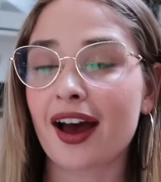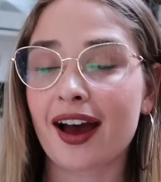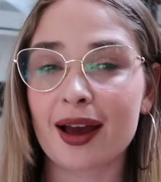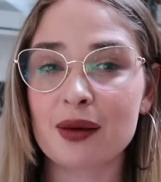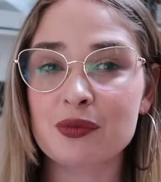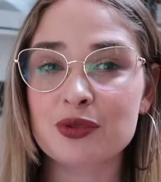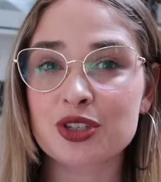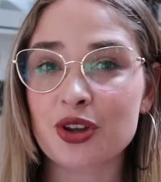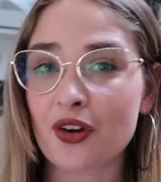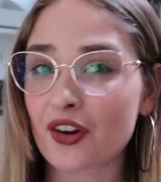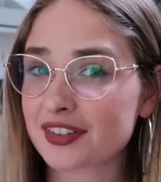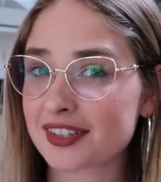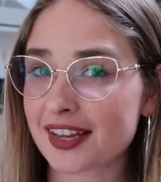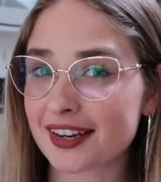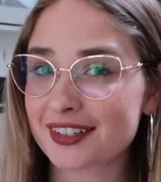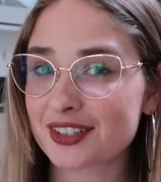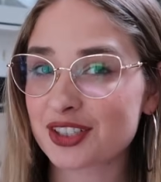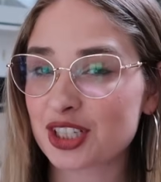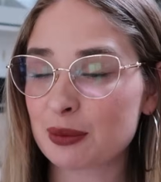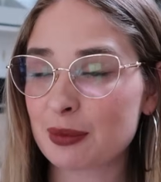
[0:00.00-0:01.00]
I'm so
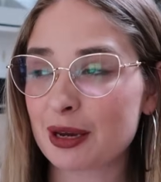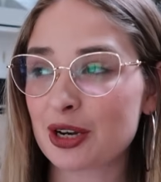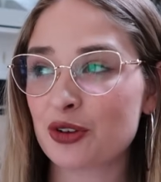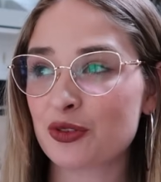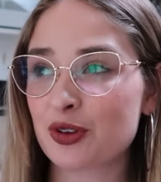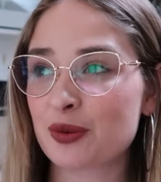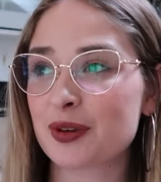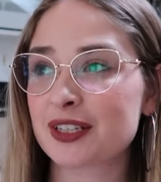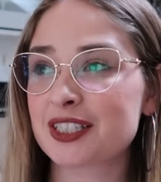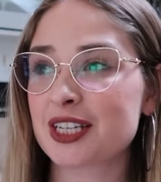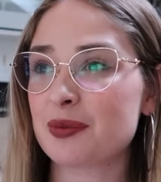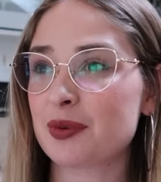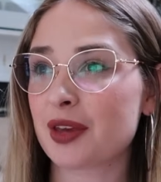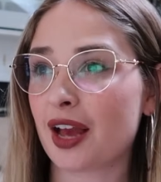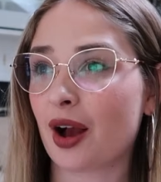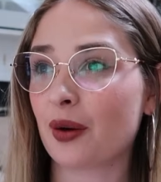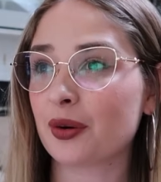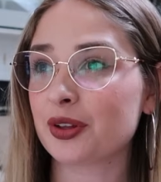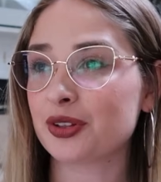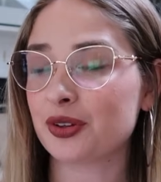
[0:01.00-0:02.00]
excited to share my November
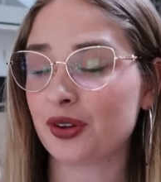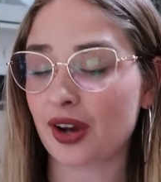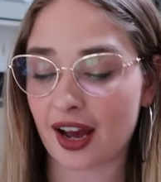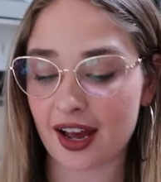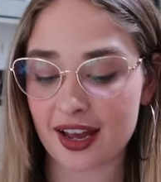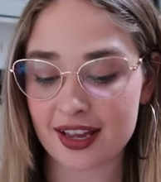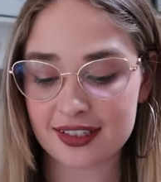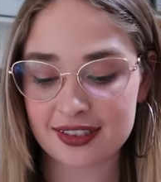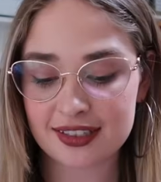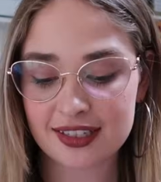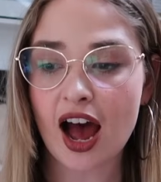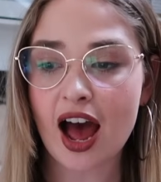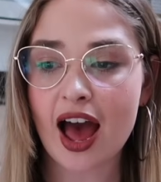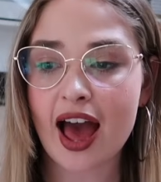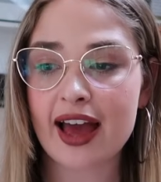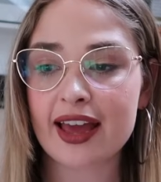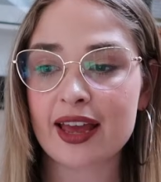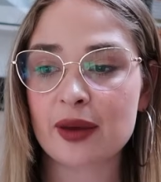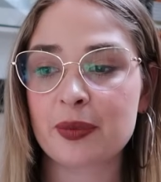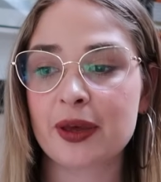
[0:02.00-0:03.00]
TBR with you guys.
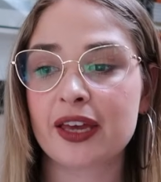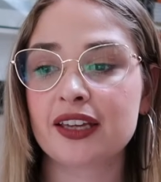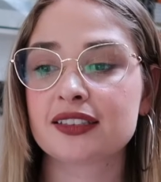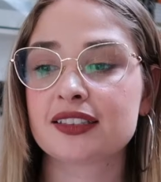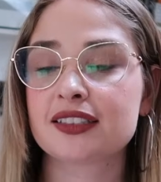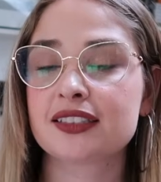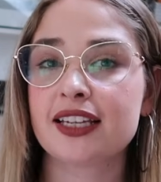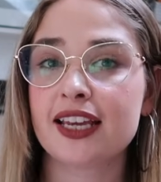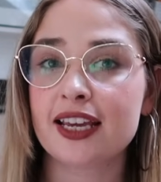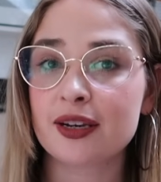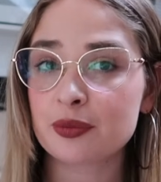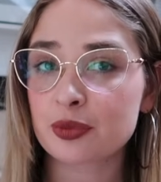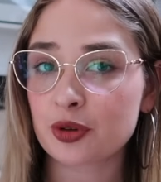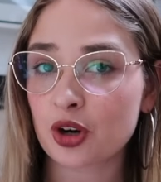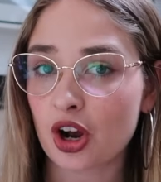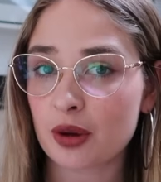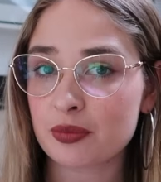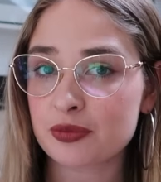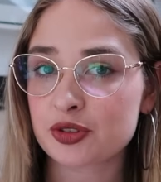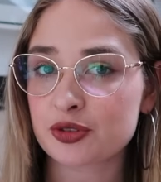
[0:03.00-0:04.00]
I picked 10
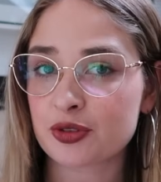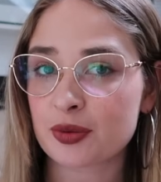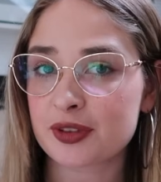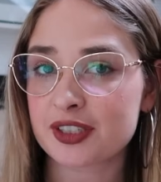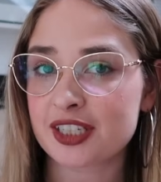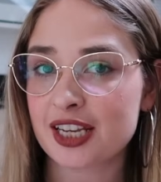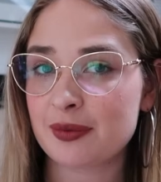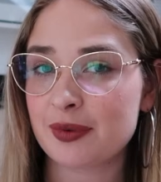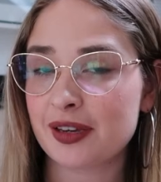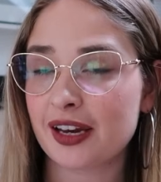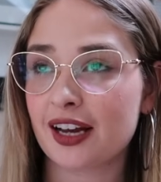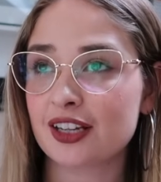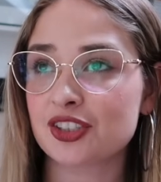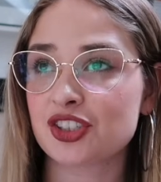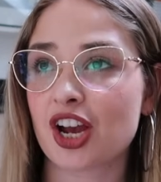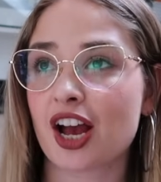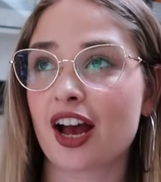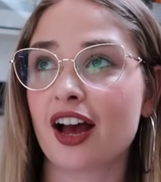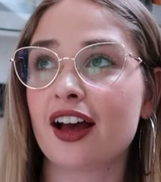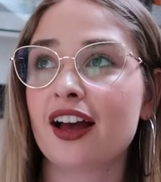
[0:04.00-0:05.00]
prompts from the TBR
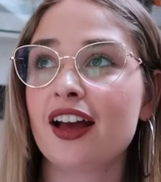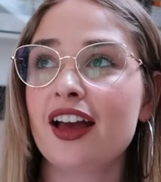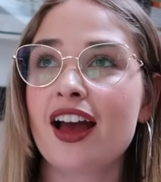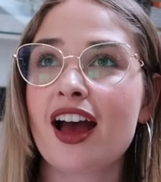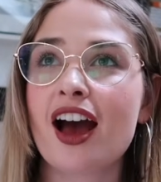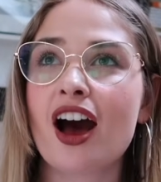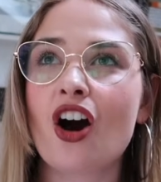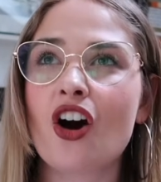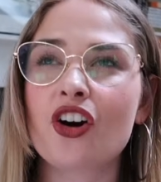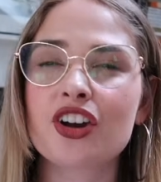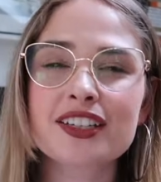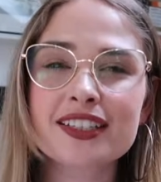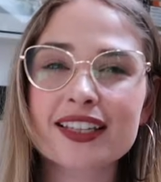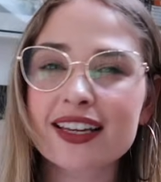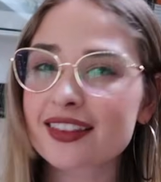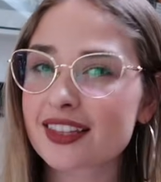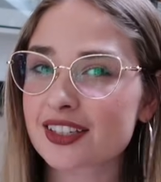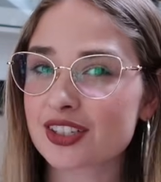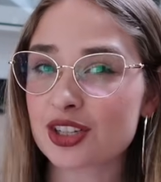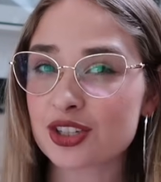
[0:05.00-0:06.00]
jar. Honestly,
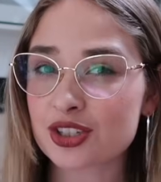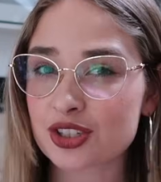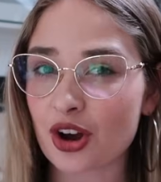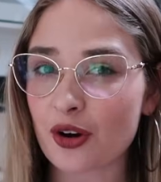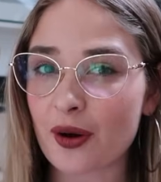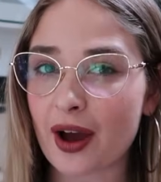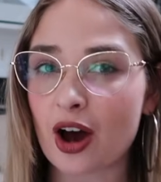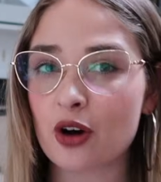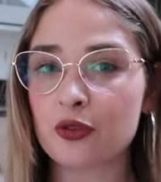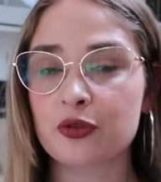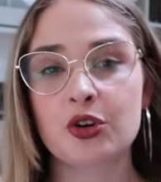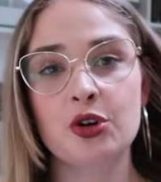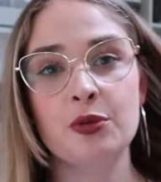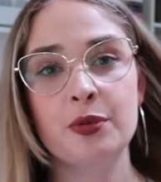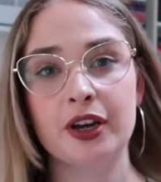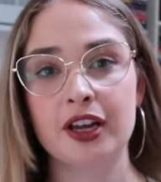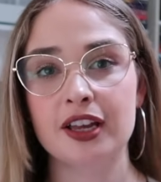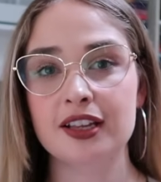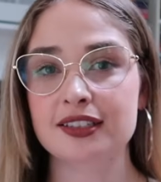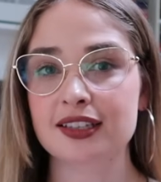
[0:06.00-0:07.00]
this is so helpful
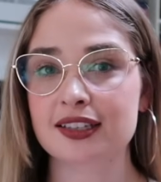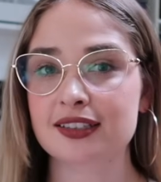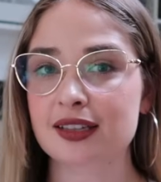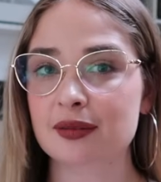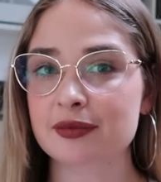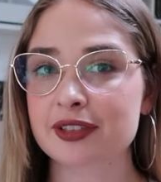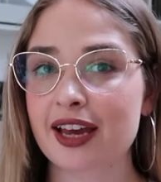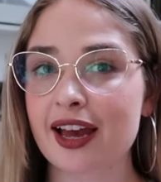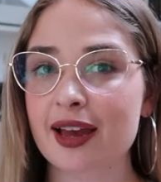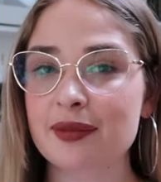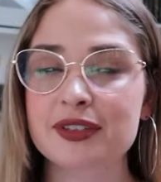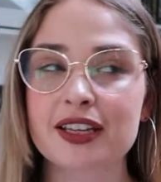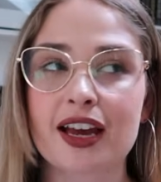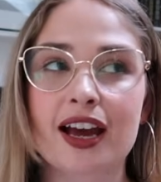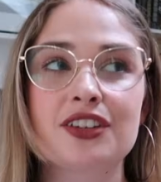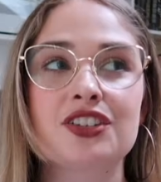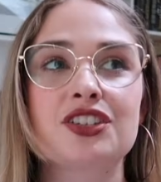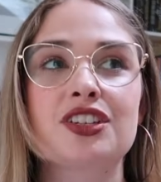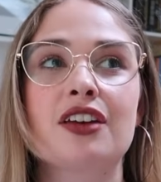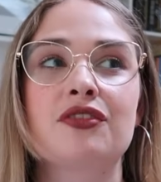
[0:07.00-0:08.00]
because sometimes
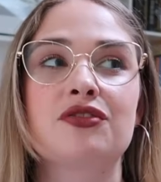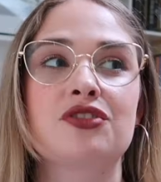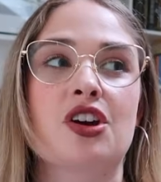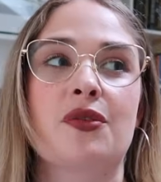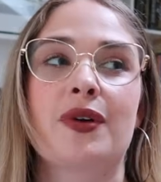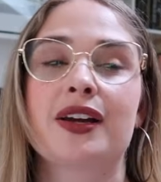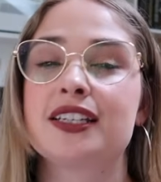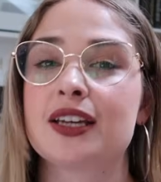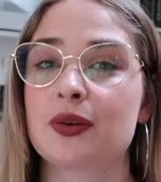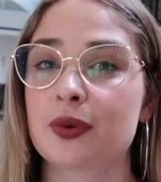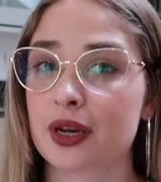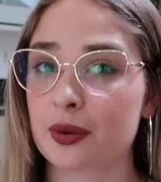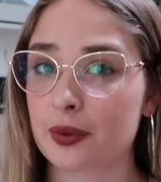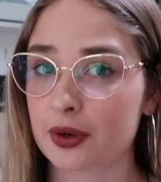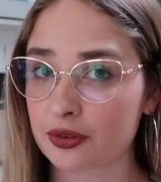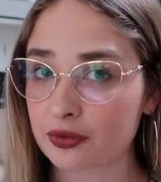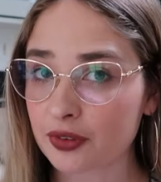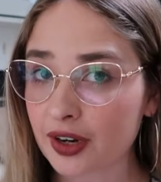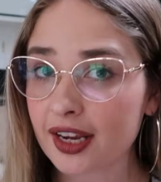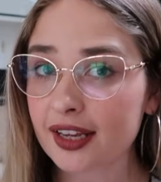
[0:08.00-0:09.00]
I just have no idea what I want
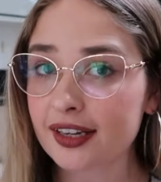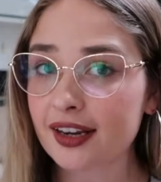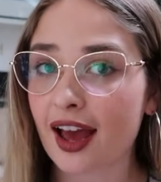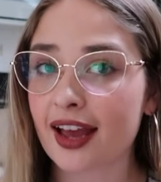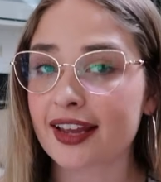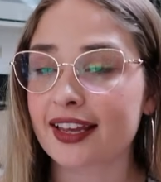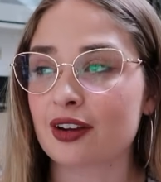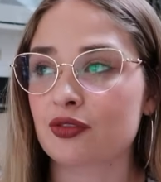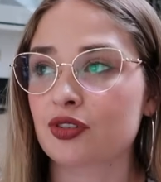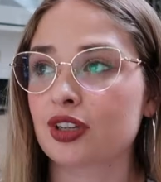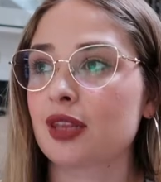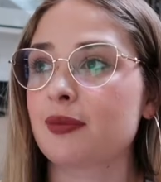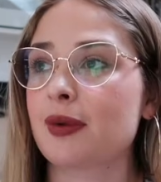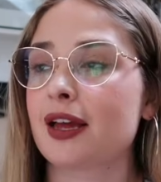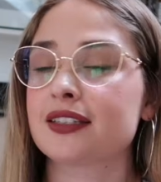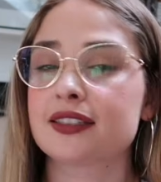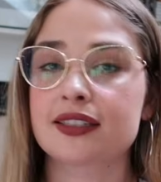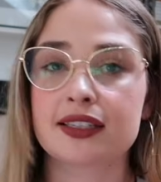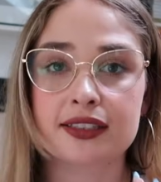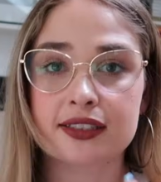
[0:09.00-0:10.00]
to read. I get really
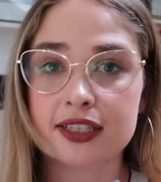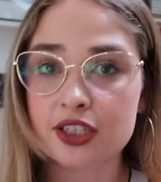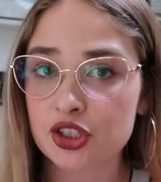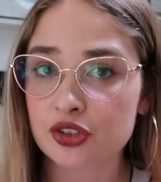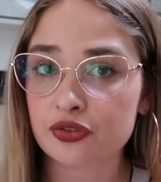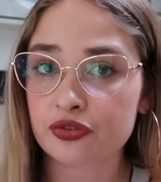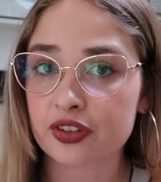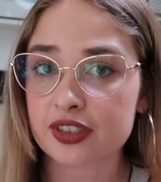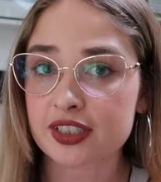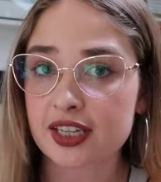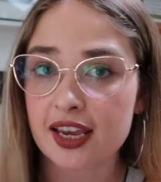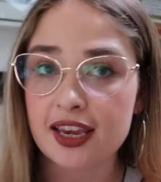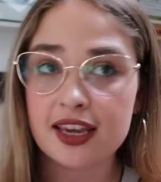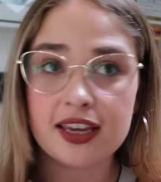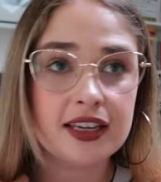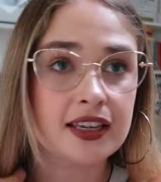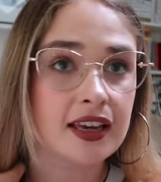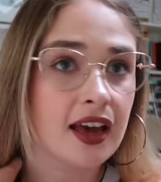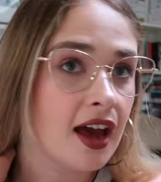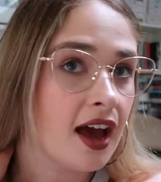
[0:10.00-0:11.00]
bad decision
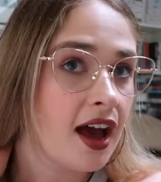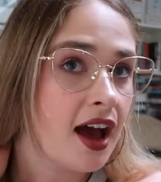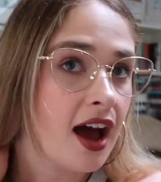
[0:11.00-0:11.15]
fatigue.